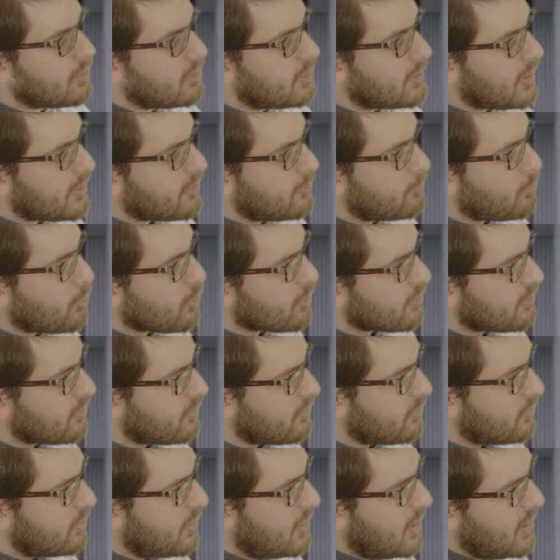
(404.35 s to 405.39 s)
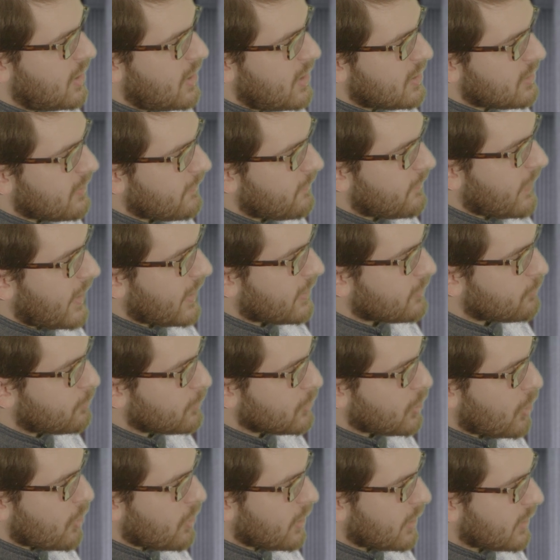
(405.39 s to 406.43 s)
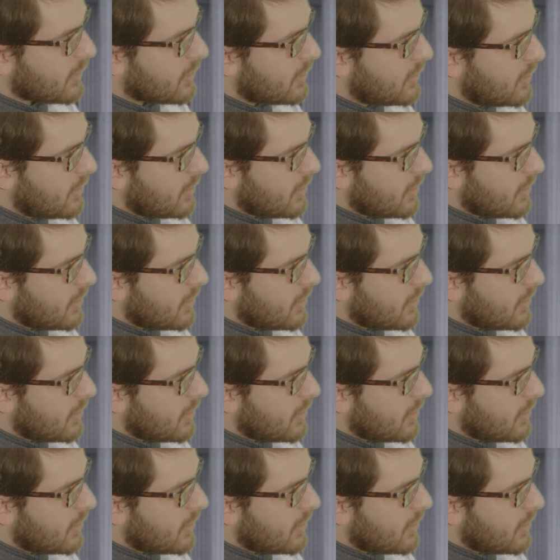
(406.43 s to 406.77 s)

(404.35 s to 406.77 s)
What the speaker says: less importance, the fact regarding,